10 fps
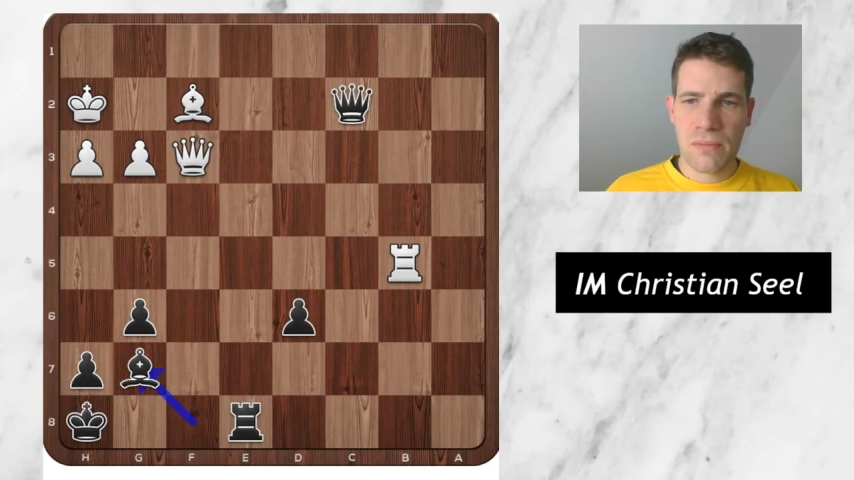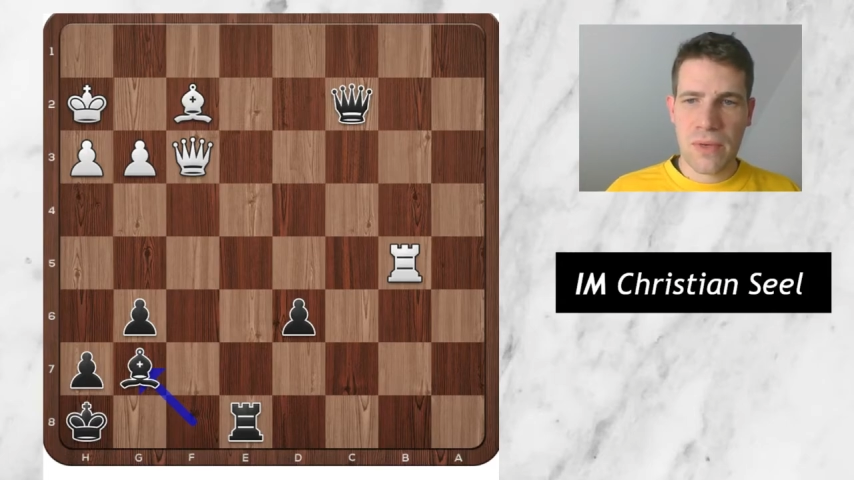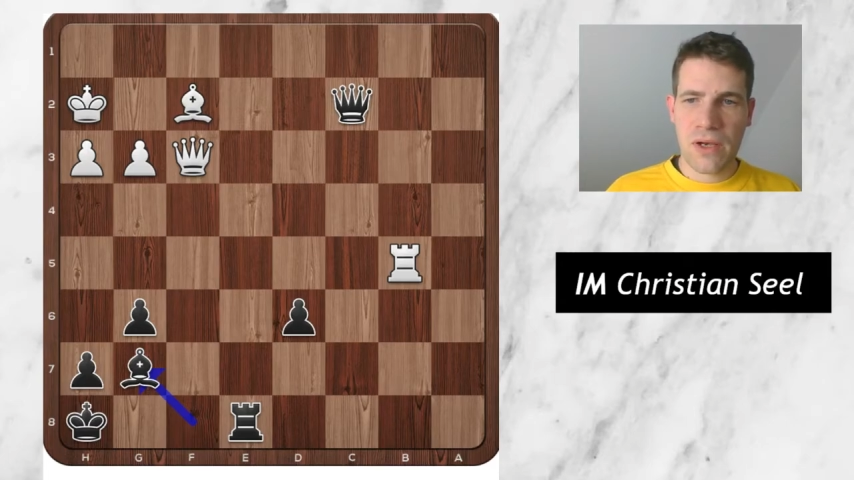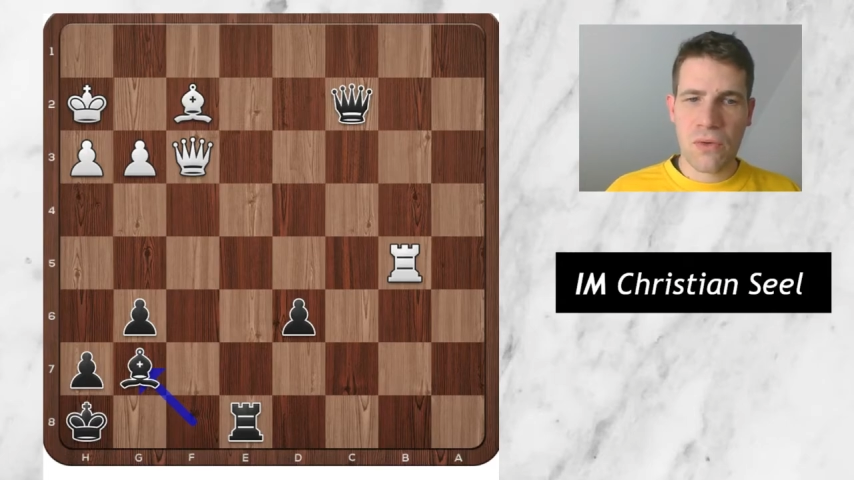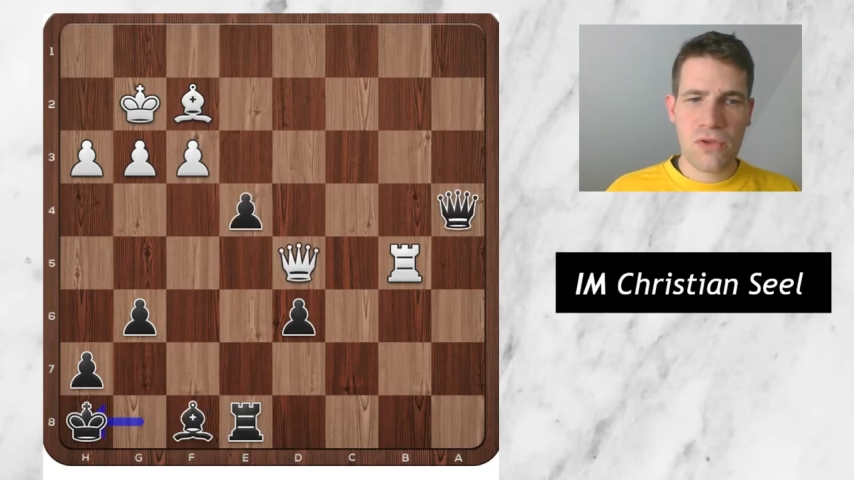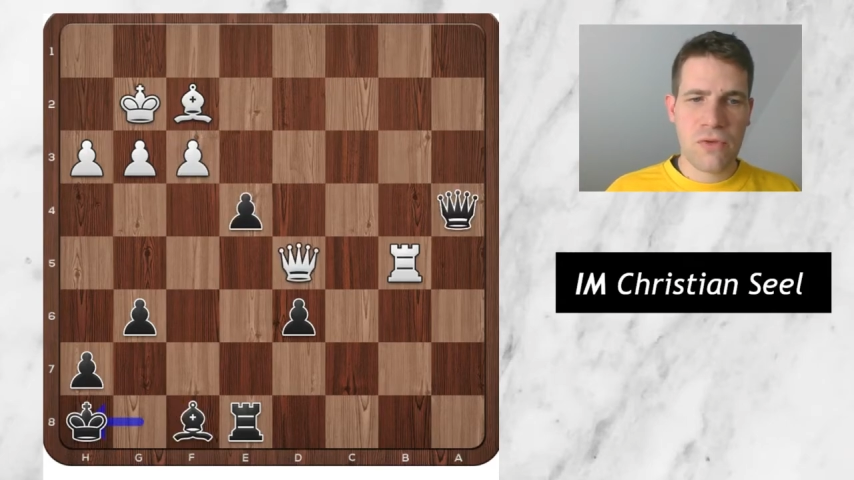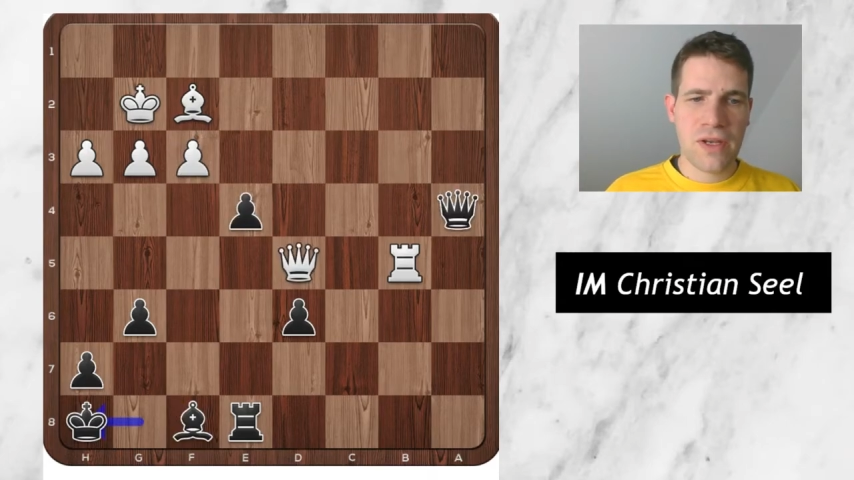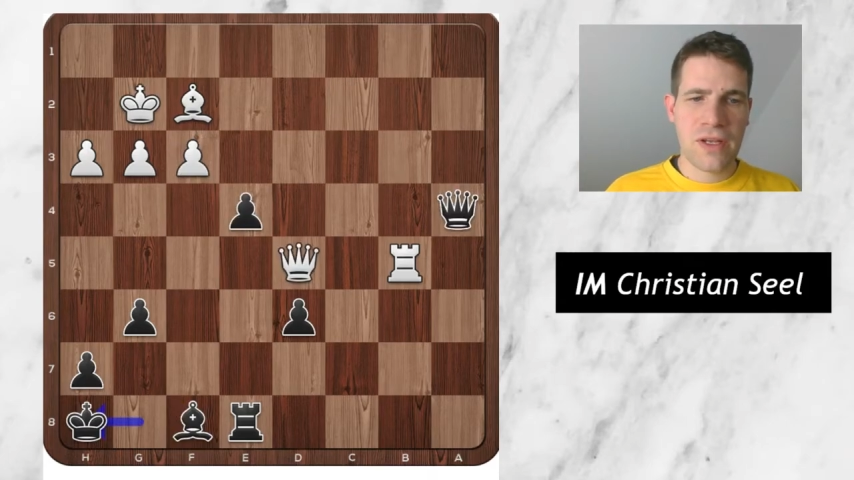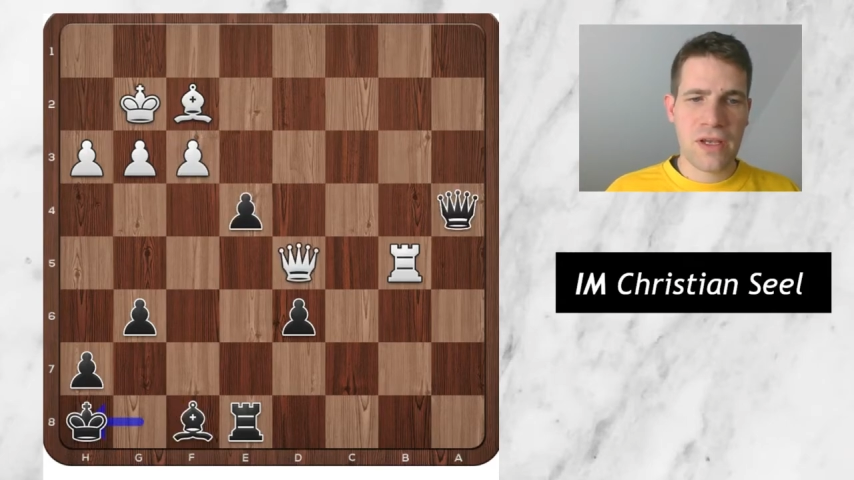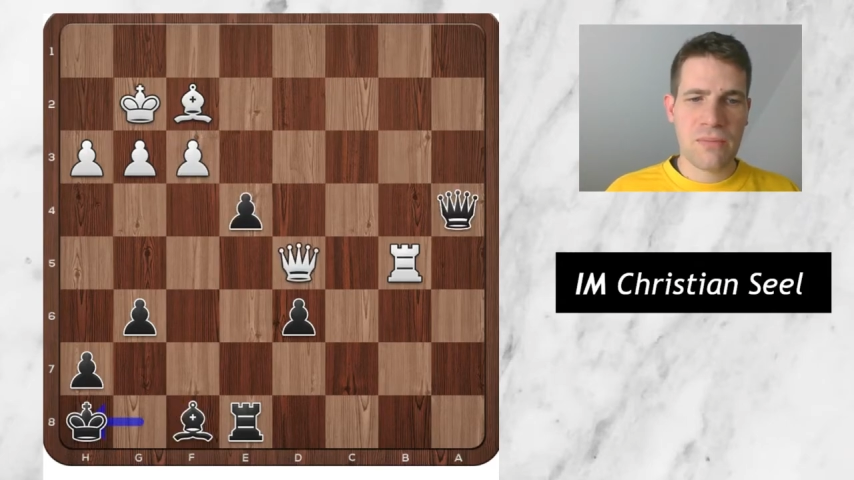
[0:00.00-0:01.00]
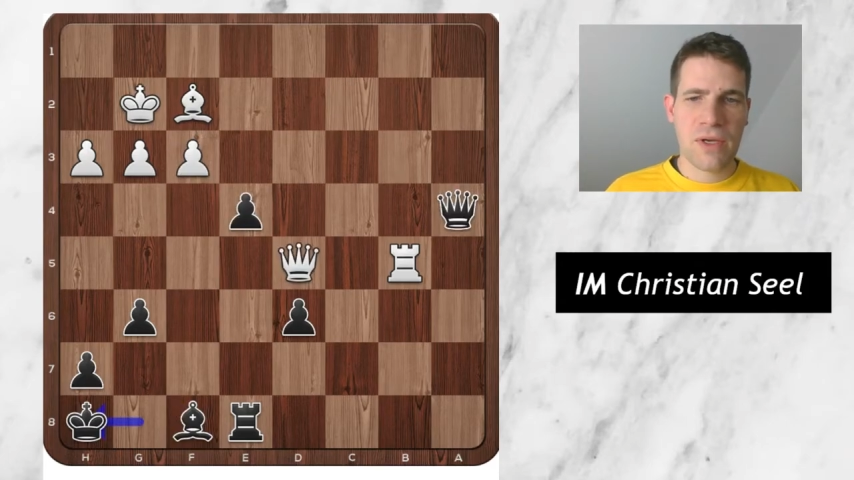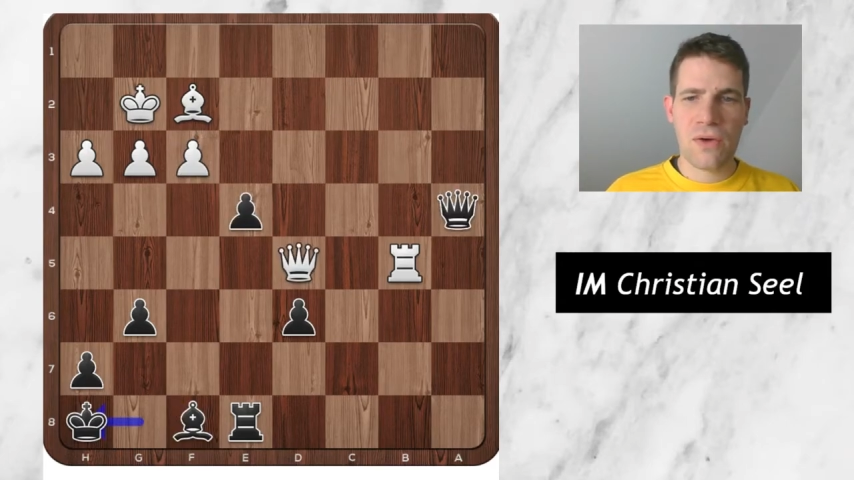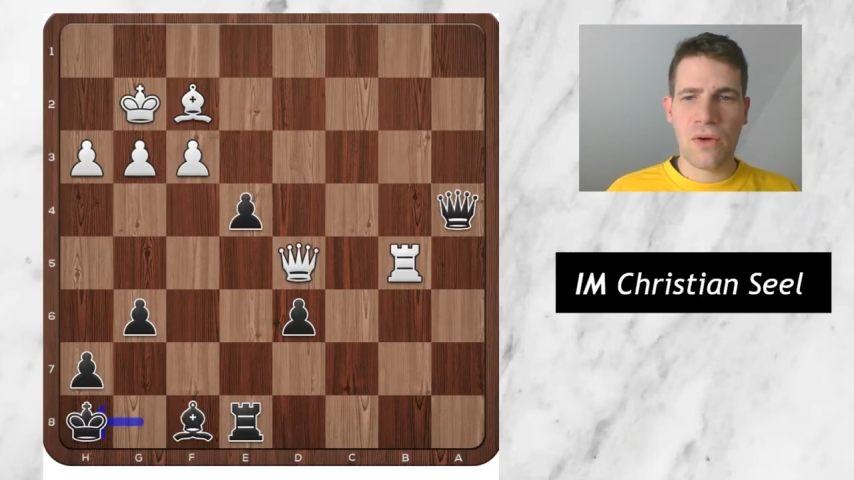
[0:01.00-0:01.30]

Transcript: might look threatening, but